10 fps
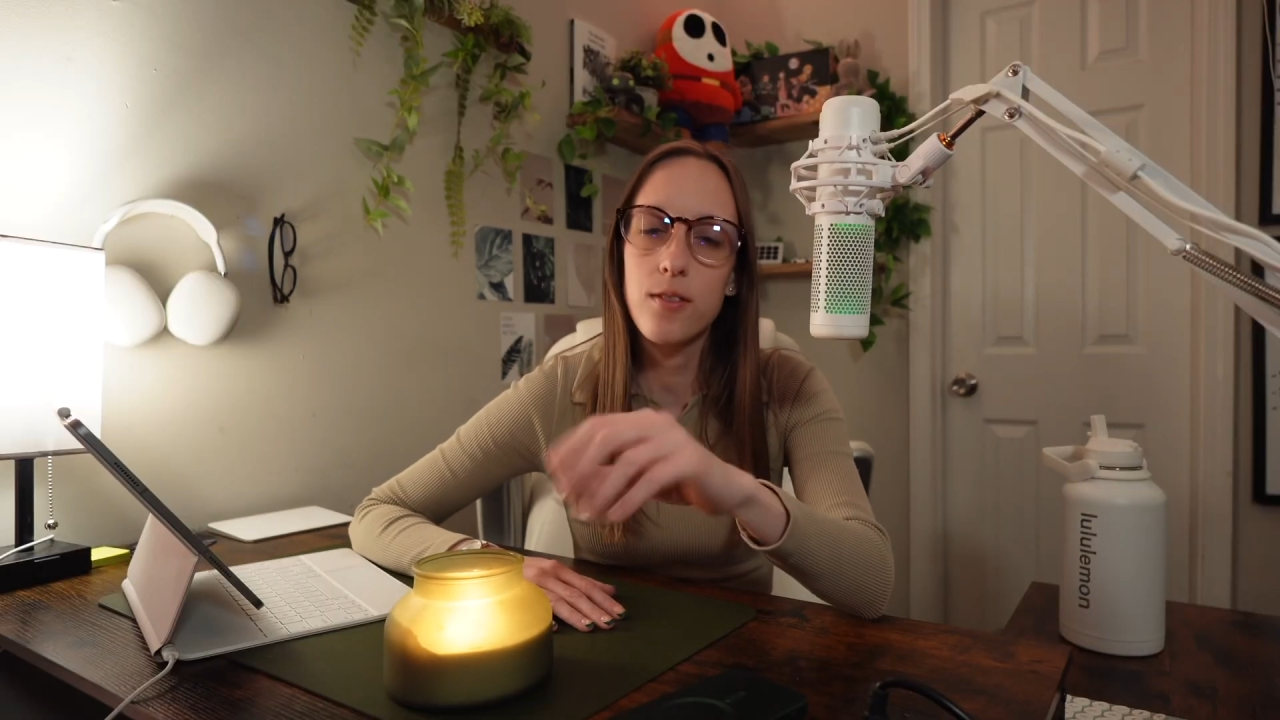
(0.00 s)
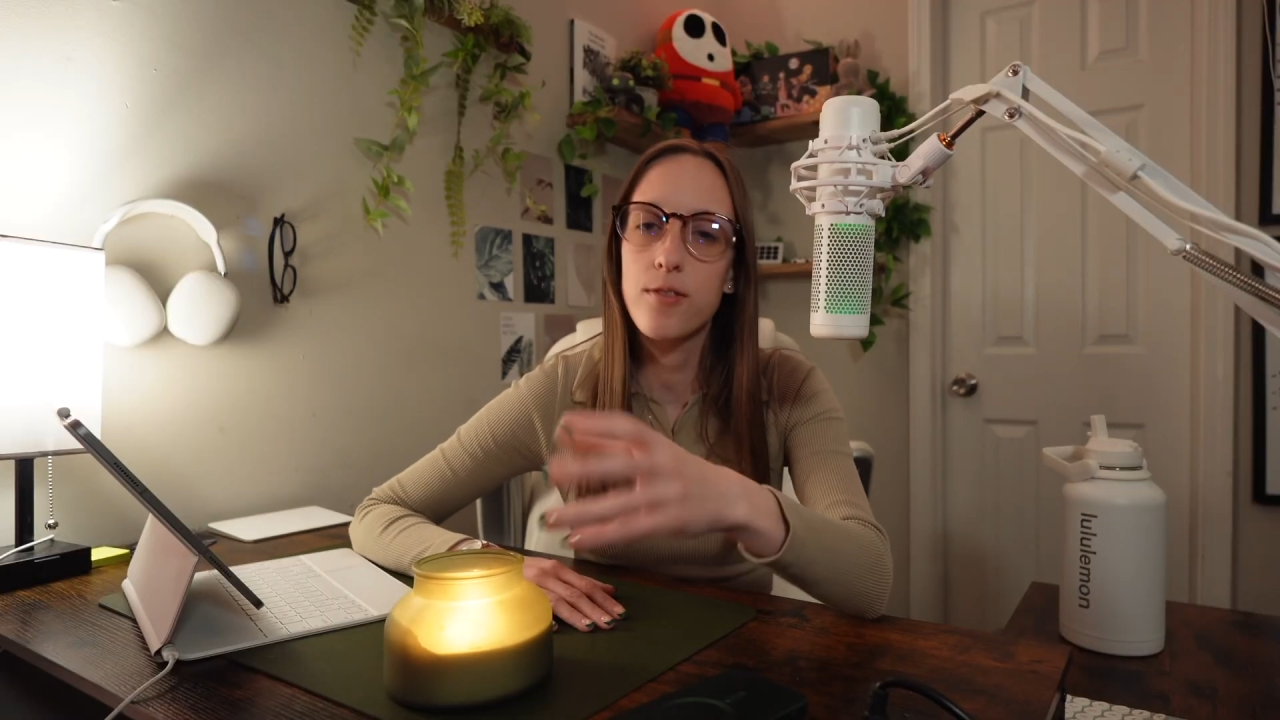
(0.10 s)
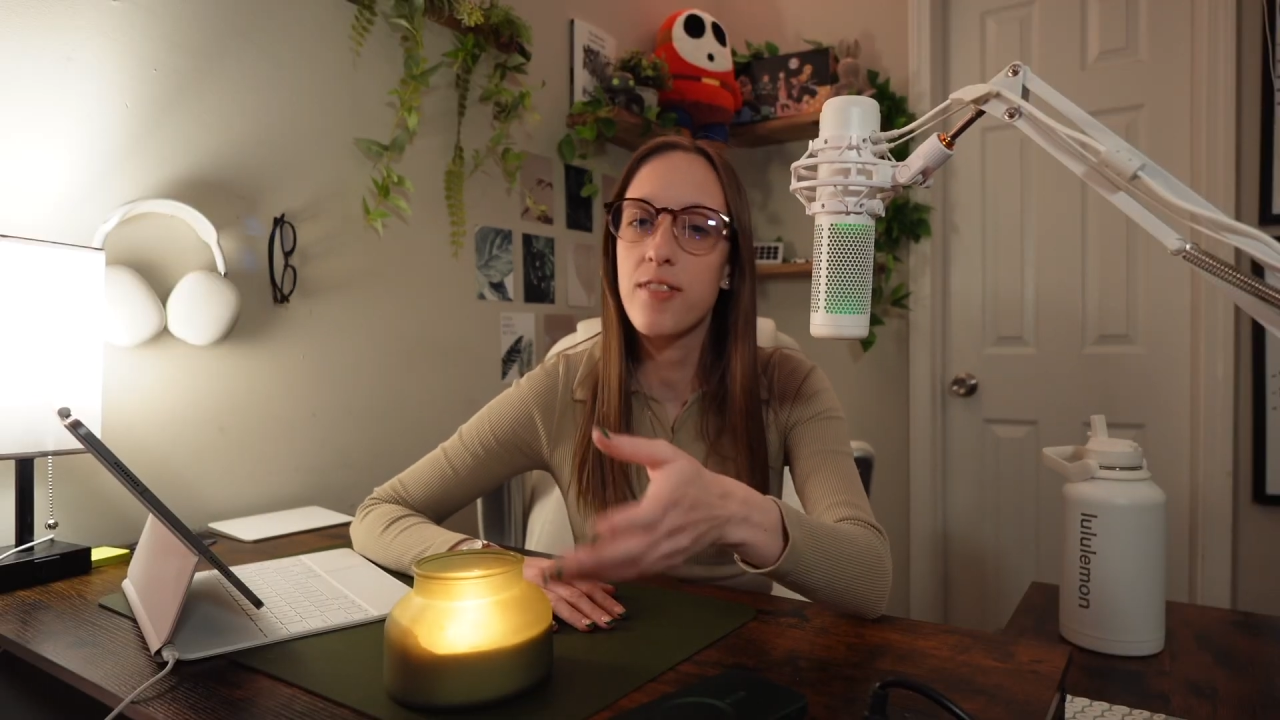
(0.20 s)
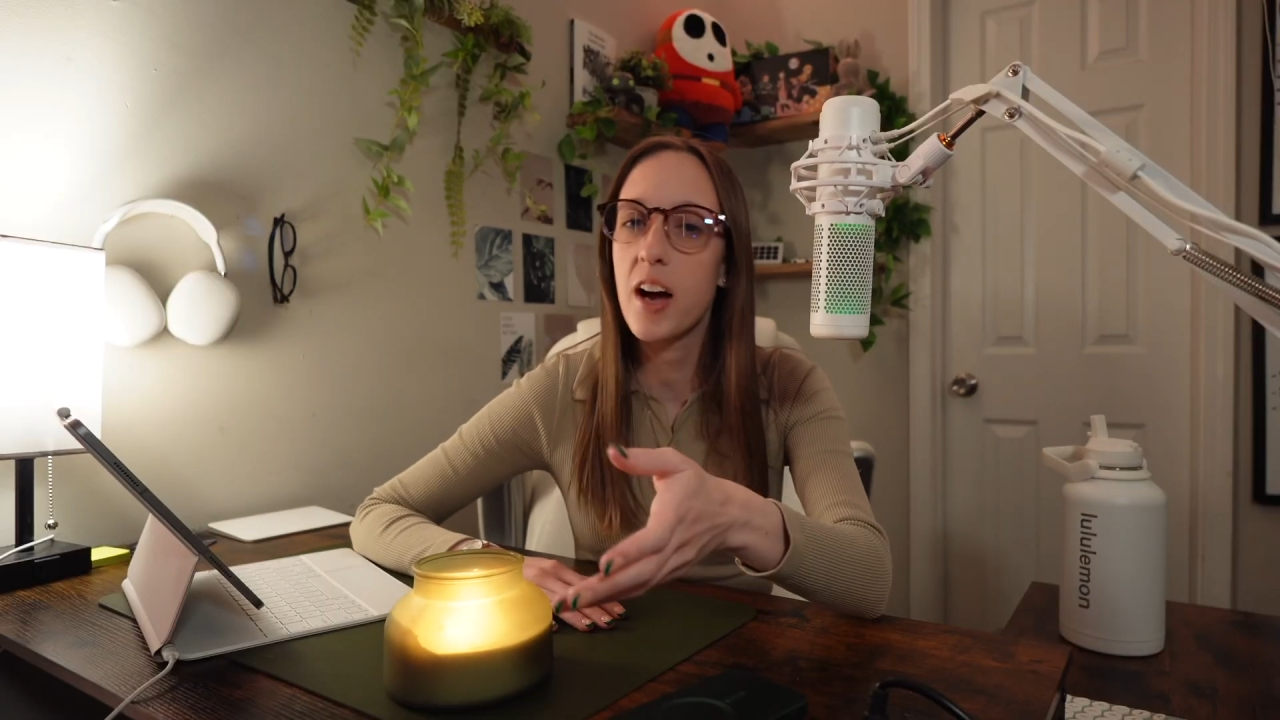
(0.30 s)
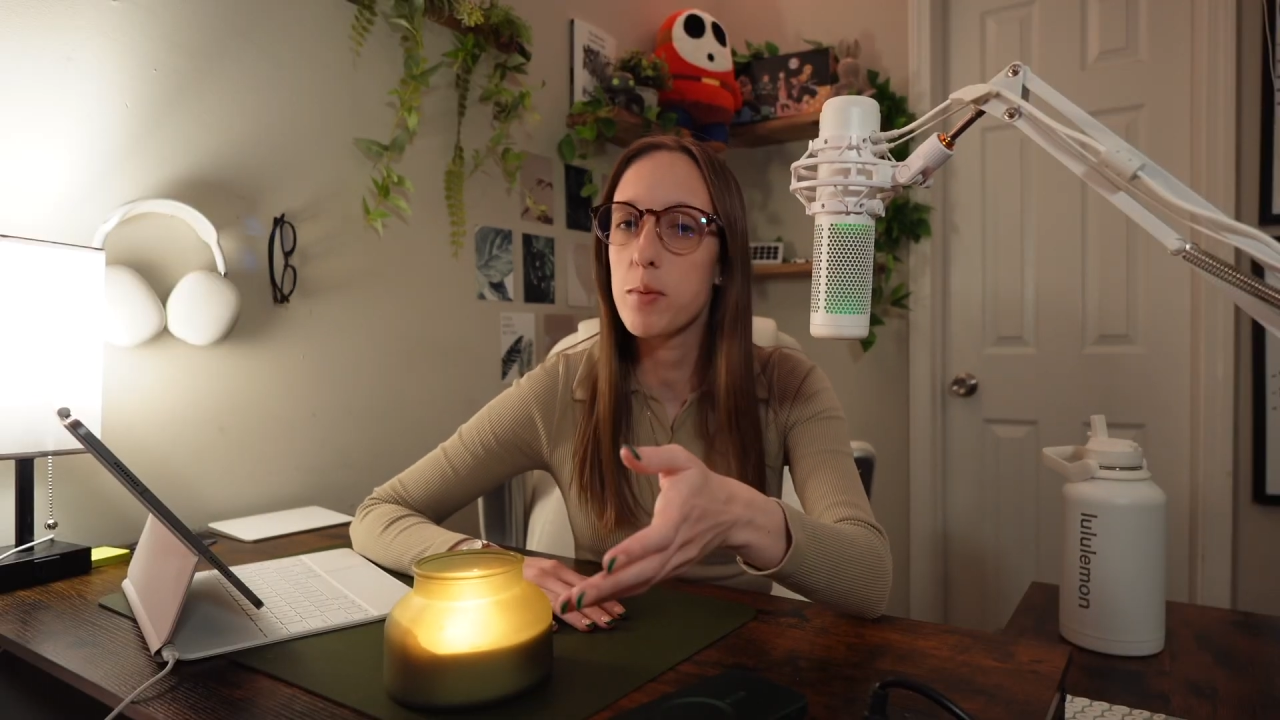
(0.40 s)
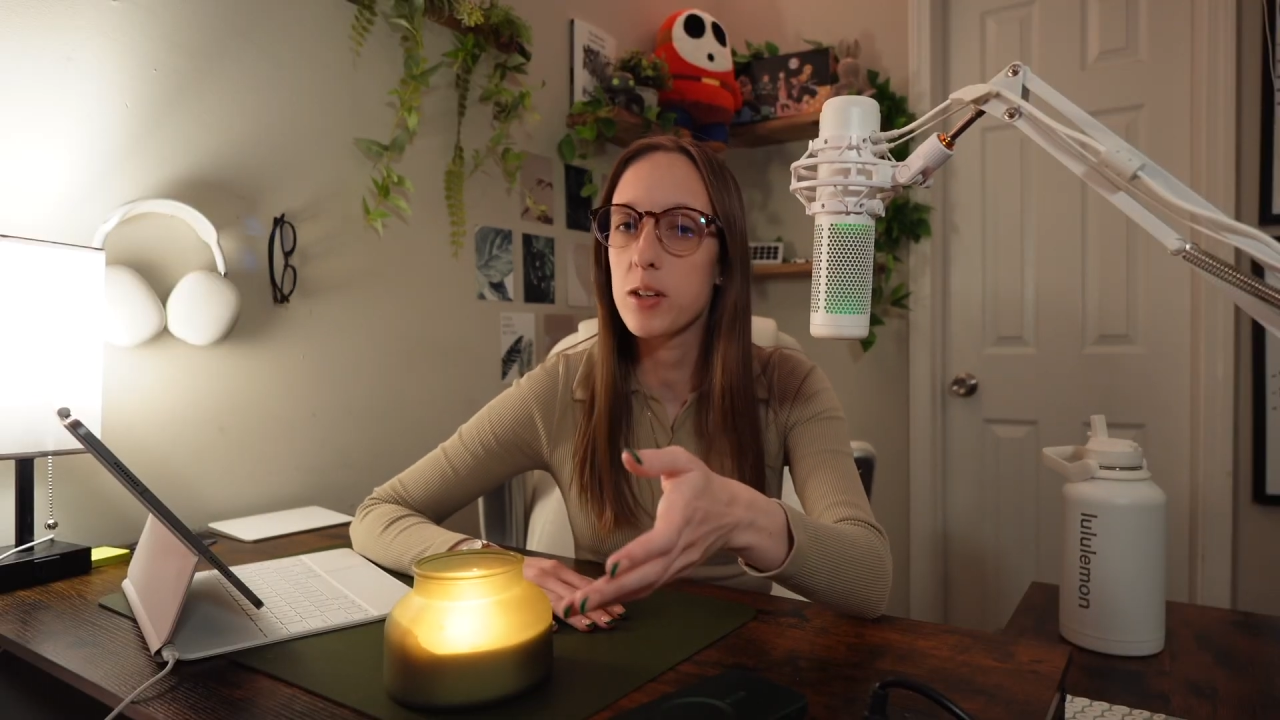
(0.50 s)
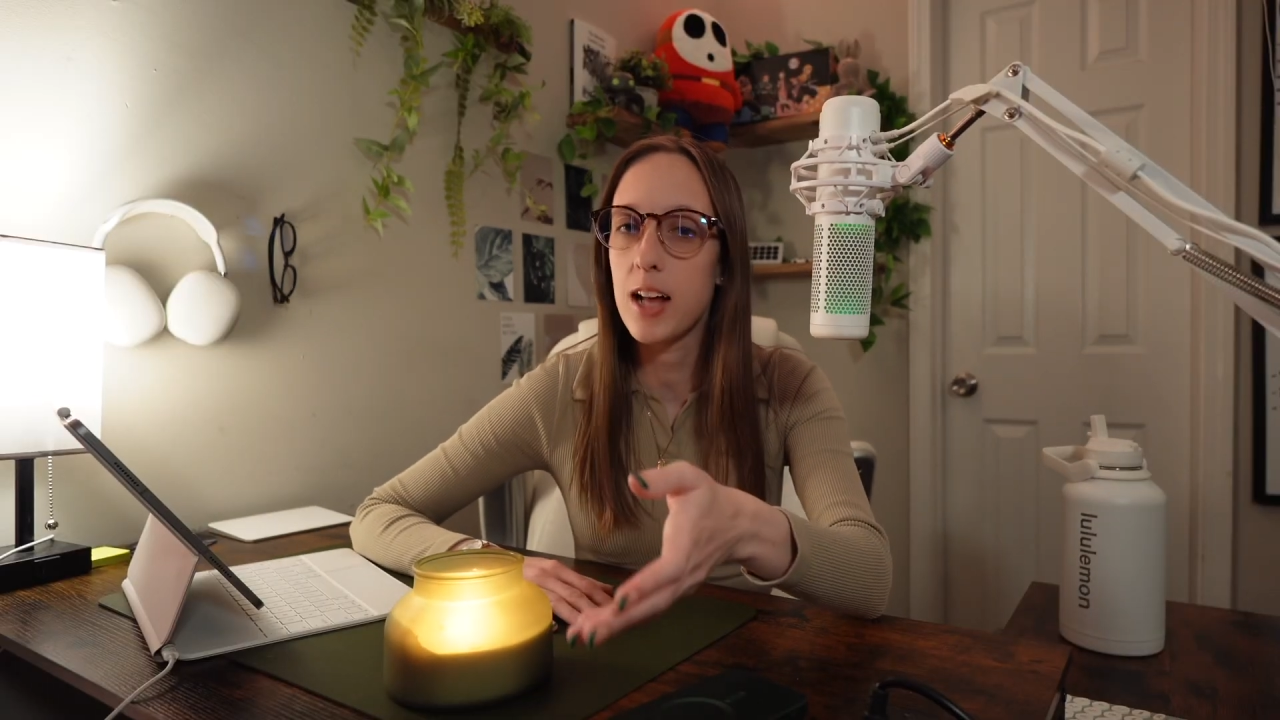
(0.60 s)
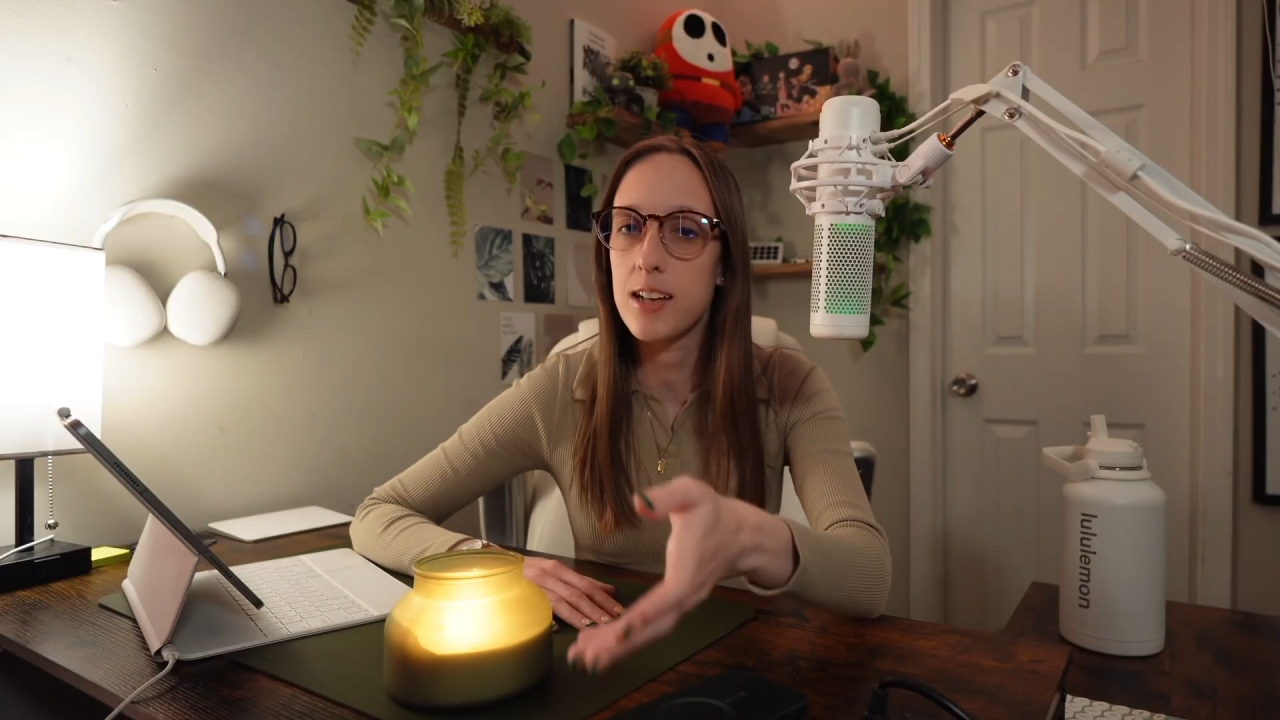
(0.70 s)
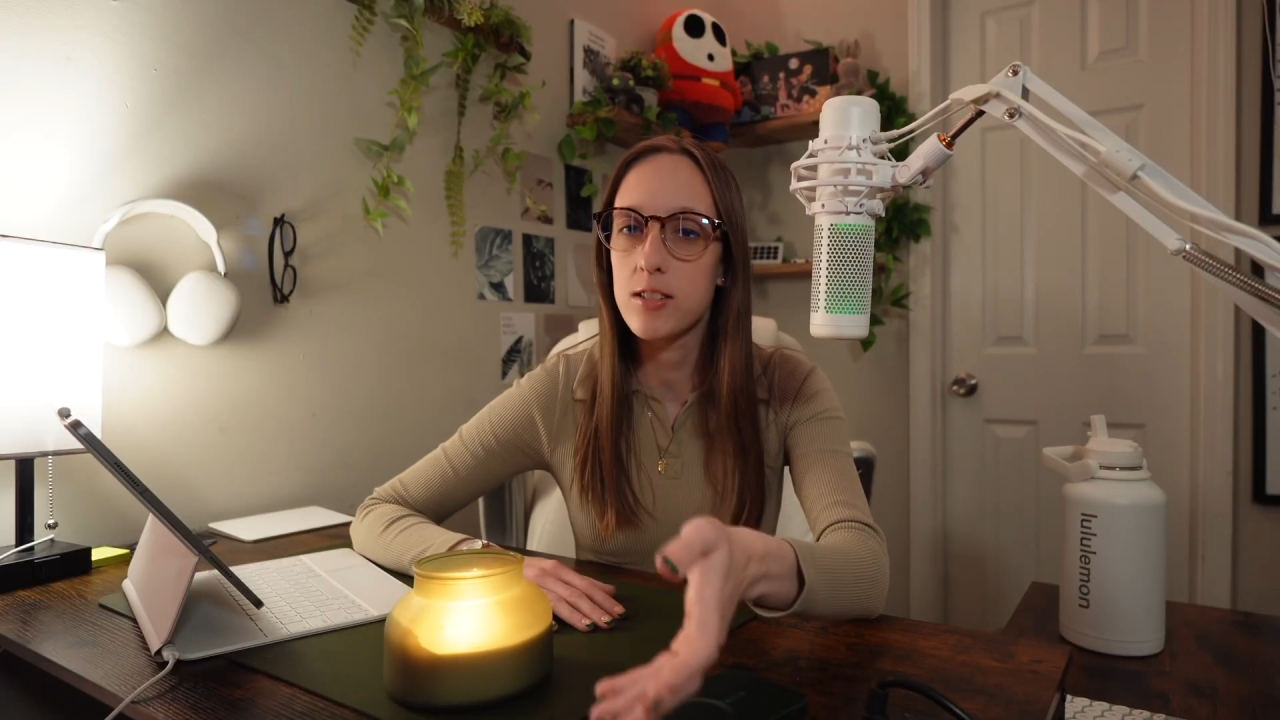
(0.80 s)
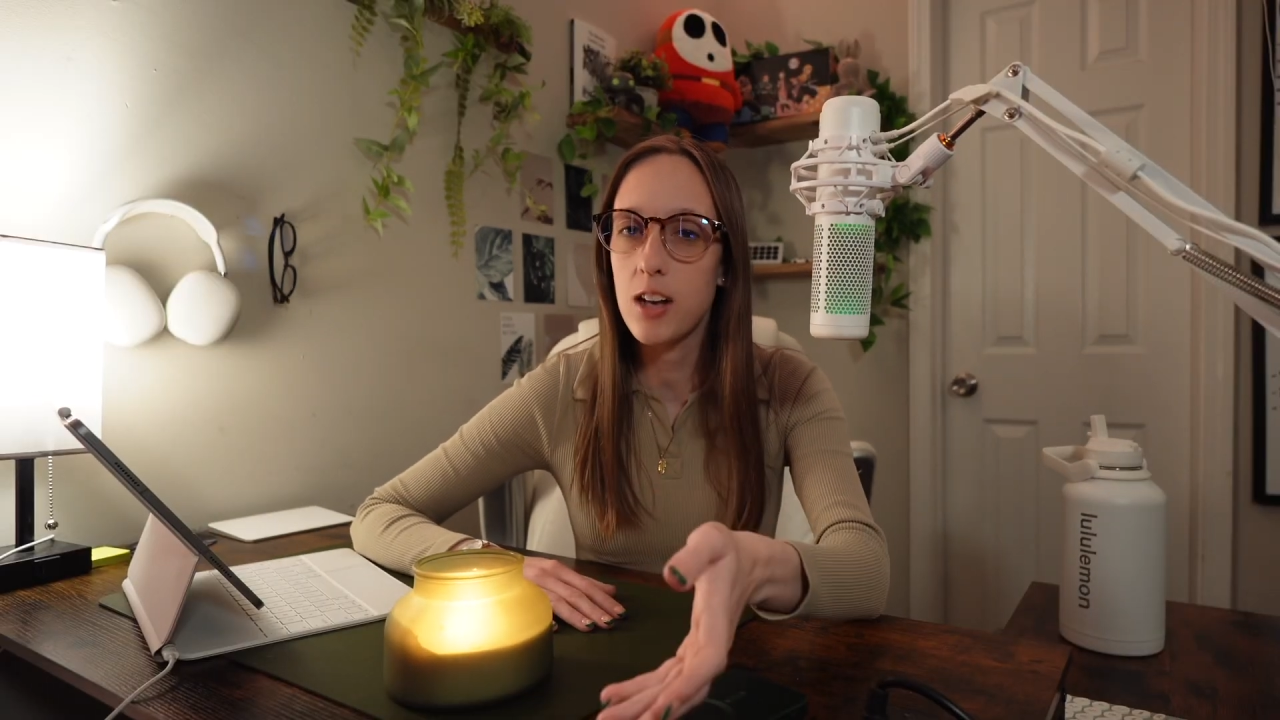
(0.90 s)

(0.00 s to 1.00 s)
a fiberglass